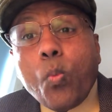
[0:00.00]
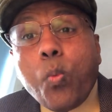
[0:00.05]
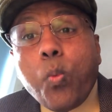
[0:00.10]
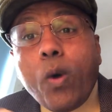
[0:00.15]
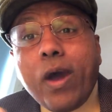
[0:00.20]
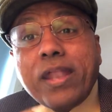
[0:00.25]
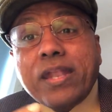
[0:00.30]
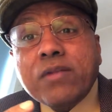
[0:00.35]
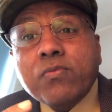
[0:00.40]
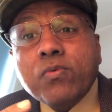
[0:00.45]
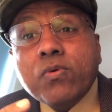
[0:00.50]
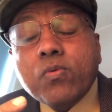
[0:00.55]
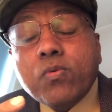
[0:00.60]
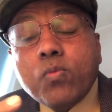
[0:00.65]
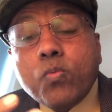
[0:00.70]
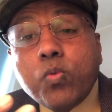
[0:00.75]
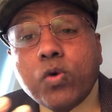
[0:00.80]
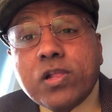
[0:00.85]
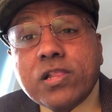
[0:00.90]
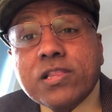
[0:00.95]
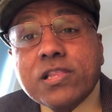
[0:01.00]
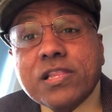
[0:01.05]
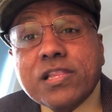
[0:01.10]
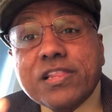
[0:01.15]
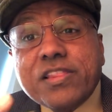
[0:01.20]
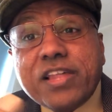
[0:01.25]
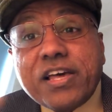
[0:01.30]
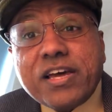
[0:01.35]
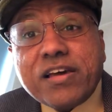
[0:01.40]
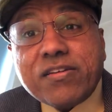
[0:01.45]
will
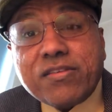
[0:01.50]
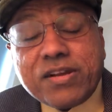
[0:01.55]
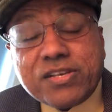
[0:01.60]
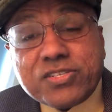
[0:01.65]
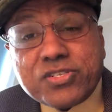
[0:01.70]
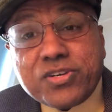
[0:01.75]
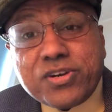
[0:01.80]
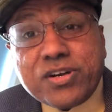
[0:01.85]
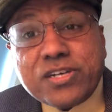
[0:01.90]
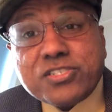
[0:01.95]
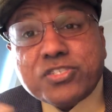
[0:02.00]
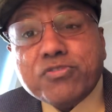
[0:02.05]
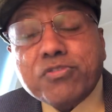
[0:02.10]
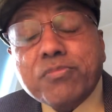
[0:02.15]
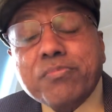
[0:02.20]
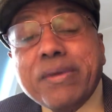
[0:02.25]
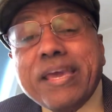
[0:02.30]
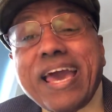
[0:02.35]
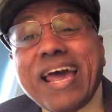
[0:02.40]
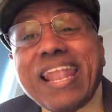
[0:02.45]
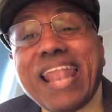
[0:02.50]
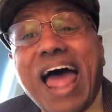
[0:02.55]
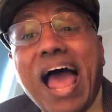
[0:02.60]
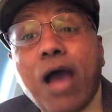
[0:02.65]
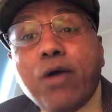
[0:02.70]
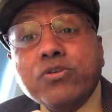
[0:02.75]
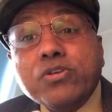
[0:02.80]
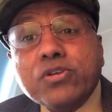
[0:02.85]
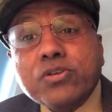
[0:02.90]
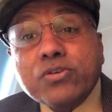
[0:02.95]
the restaurants will be
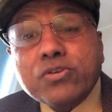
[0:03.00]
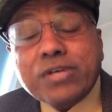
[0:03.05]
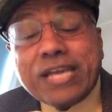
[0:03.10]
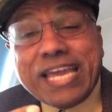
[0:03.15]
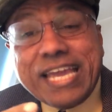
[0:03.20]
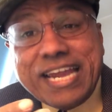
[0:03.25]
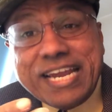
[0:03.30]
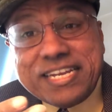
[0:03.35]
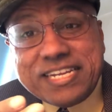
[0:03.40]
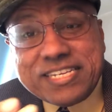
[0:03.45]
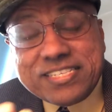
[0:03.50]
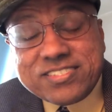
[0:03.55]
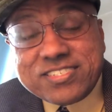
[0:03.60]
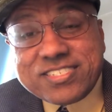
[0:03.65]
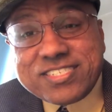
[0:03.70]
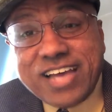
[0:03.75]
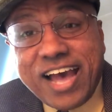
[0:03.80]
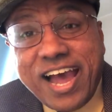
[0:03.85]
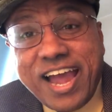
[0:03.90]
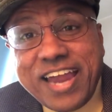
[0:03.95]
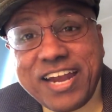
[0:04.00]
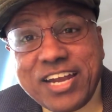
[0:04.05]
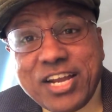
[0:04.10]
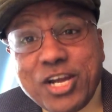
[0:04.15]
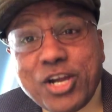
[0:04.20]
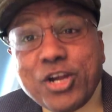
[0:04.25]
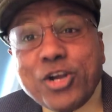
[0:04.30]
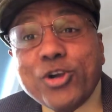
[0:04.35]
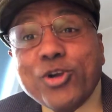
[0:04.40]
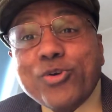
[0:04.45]
allowed to eat inside
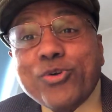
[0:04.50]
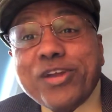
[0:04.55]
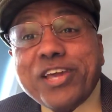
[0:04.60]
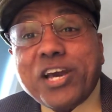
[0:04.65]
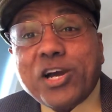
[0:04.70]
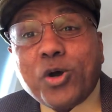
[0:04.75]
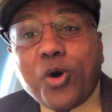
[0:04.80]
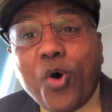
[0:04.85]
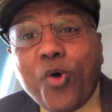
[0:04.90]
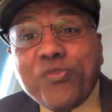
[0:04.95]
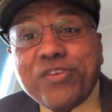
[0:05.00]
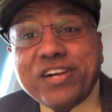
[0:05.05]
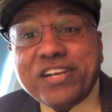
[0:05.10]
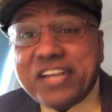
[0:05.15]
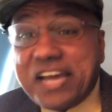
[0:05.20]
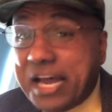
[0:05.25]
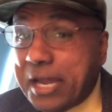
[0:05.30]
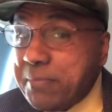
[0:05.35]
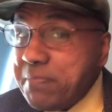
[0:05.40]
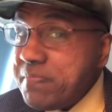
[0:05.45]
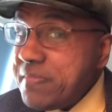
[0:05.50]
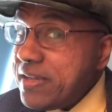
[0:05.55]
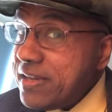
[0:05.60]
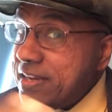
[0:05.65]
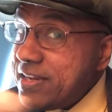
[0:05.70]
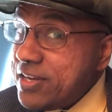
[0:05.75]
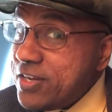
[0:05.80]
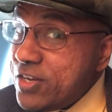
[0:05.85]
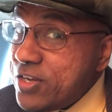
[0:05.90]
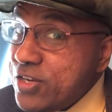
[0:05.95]
during a COVID time.
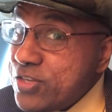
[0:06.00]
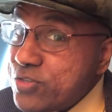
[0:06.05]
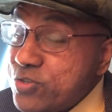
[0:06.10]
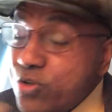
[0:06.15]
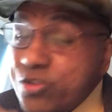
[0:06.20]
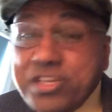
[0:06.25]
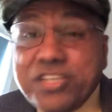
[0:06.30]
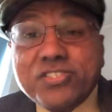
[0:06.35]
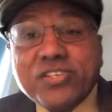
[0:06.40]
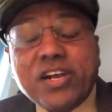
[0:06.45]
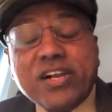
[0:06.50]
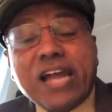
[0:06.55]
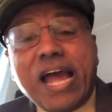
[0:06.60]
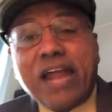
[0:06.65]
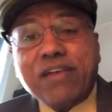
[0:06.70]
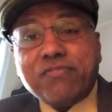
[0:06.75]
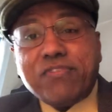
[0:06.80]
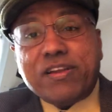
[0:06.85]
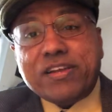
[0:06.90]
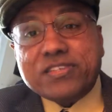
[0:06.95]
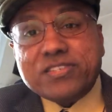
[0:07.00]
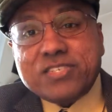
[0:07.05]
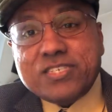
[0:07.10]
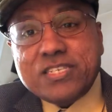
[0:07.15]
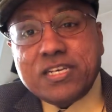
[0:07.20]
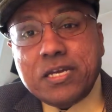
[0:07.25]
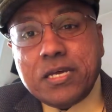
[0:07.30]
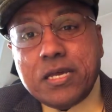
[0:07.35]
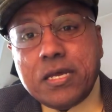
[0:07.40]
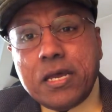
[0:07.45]
So these are
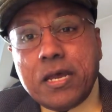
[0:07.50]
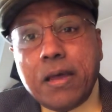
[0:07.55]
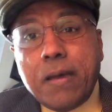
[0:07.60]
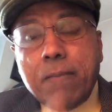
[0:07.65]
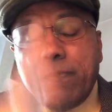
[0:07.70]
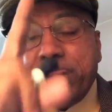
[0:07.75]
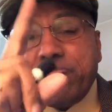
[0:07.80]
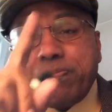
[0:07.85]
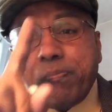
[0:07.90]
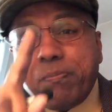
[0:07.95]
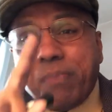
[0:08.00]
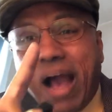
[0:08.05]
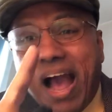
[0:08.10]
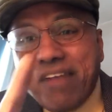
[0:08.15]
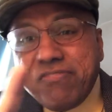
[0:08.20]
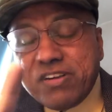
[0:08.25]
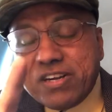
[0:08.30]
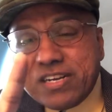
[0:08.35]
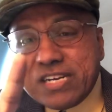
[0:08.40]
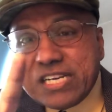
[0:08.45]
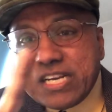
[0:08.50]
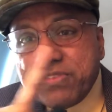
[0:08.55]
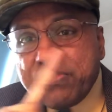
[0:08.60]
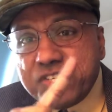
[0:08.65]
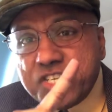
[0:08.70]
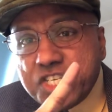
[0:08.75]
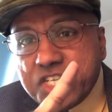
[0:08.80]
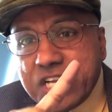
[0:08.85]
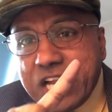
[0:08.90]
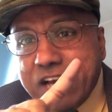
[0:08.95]
conflicts. Power,
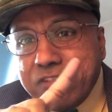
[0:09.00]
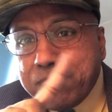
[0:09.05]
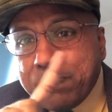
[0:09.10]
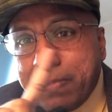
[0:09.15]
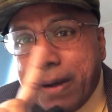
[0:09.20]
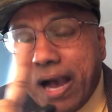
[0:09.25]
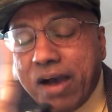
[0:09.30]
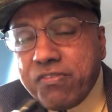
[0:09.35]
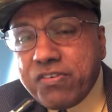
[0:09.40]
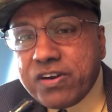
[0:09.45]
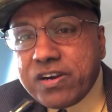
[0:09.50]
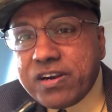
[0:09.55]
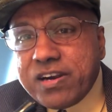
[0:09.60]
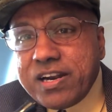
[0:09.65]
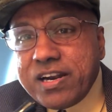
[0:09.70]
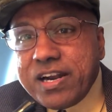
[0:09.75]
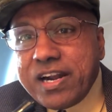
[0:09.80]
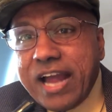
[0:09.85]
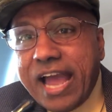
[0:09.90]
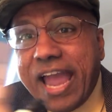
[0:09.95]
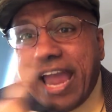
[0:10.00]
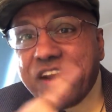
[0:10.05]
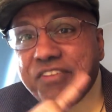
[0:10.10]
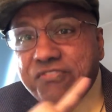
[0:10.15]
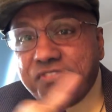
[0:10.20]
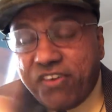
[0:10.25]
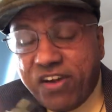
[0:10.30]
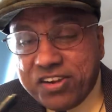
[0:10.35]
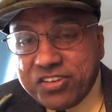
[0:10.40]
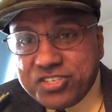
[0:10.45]
division of power and
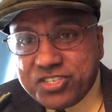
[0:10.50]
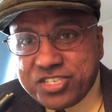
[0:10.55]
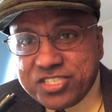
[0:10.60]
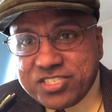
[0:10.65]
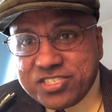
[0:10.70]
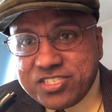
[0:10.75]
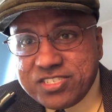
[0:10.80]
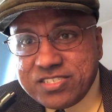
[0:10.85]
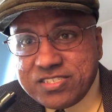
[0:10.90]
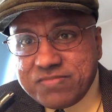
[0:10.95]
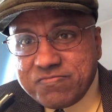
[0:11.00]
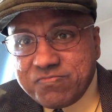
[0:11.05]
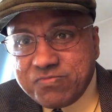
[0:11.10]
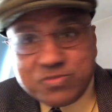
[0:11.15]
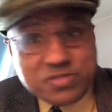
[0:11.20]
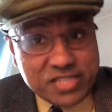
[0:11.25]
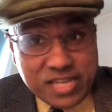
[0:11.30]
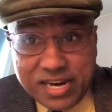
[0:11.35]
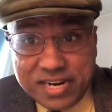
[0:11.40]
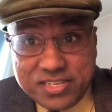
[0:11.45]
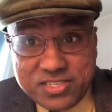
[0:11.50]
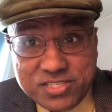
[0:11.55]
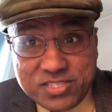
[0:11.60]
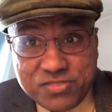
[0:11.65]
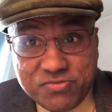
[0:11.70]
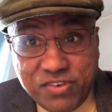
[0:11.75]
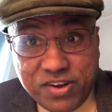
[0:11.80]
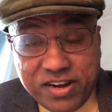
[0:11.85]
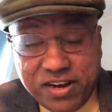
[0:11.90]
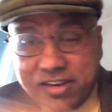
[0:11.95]
functions. That is
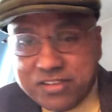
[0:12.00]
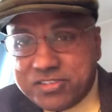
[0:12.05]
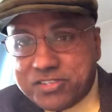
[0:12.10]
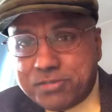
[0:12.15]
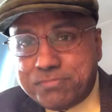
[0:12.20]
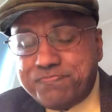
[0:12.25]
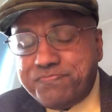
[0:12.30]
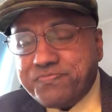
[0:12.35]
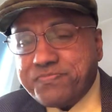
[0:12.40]
federalism.